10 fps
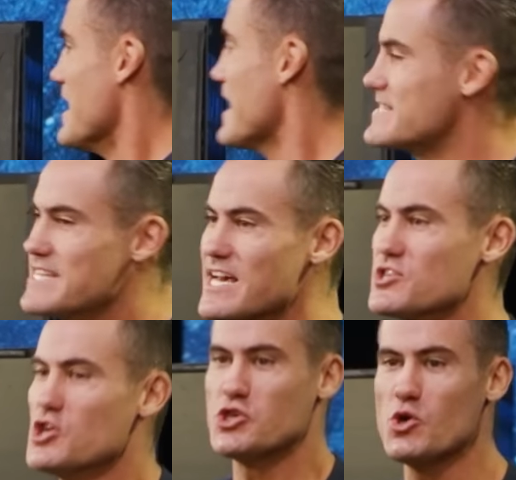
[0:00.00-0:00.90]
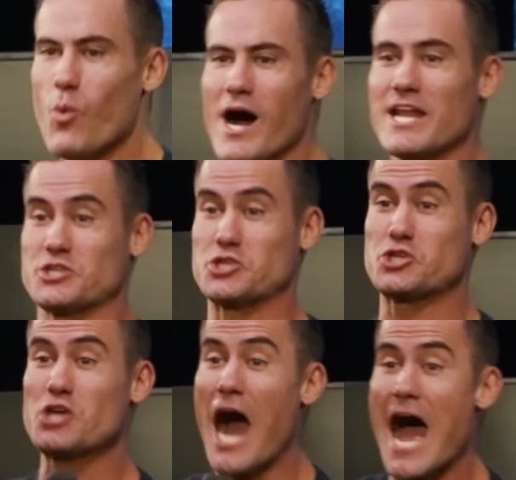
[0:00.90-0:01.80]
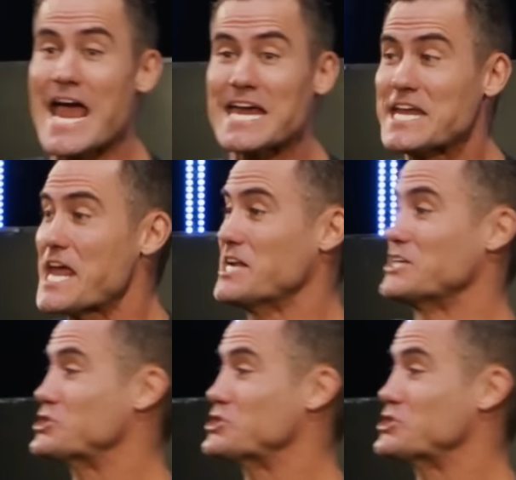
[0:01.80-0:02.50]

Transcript: He says, you want to shine in a